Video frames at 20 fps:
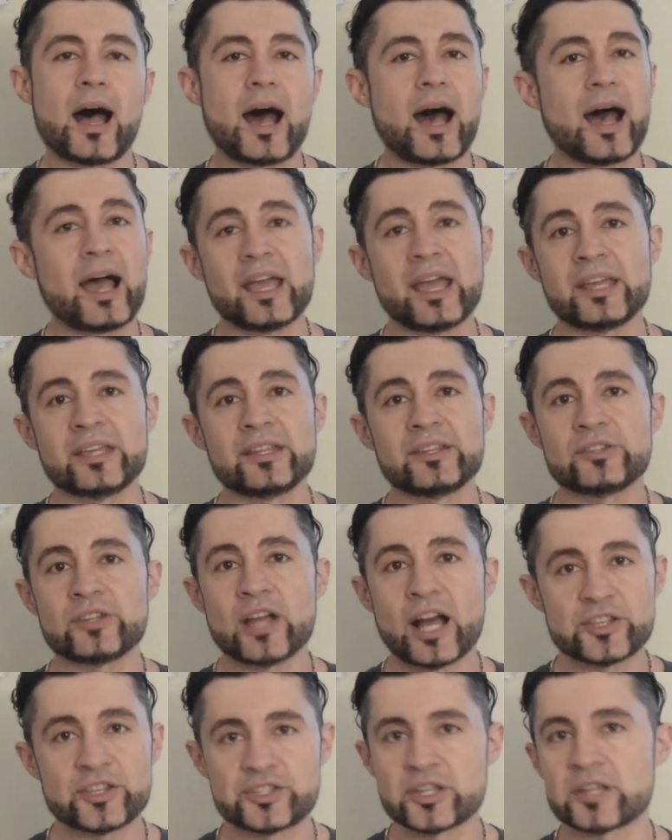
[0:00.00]
I
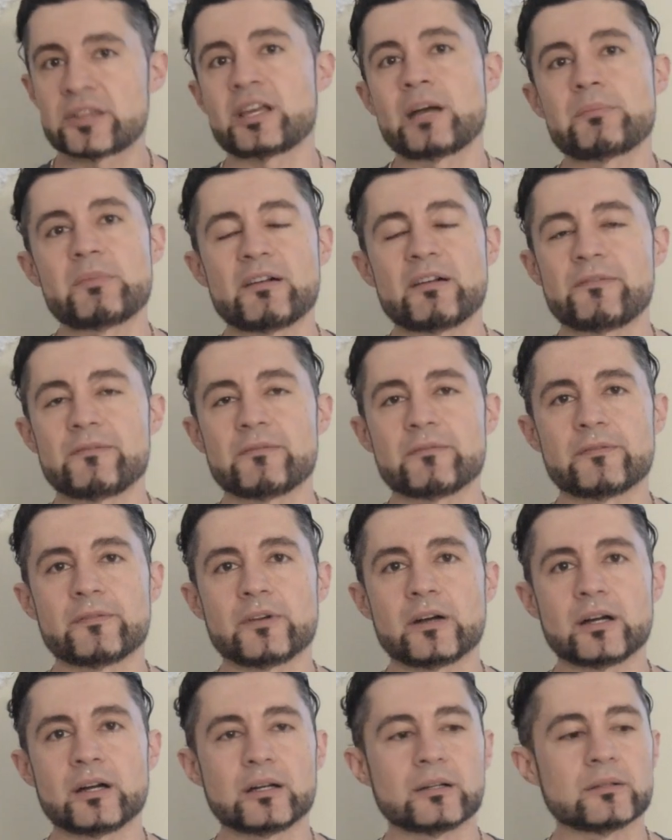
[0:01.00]
just got my
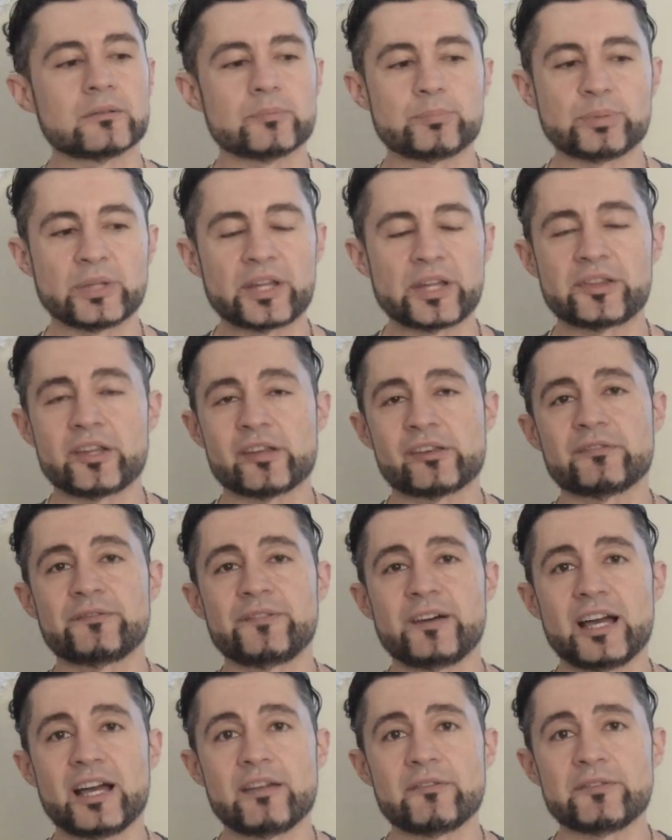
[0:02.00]
PlayStation
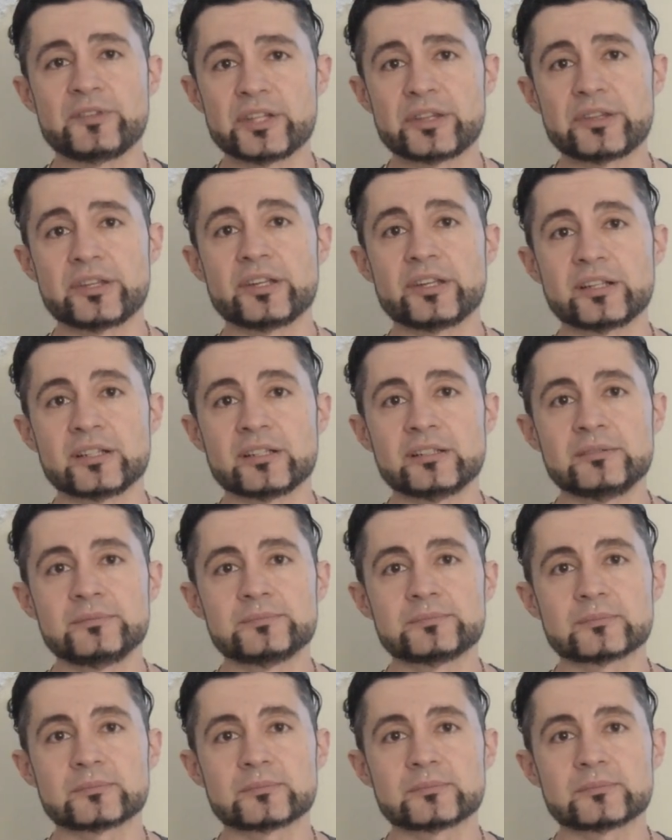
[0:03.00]
5 this year.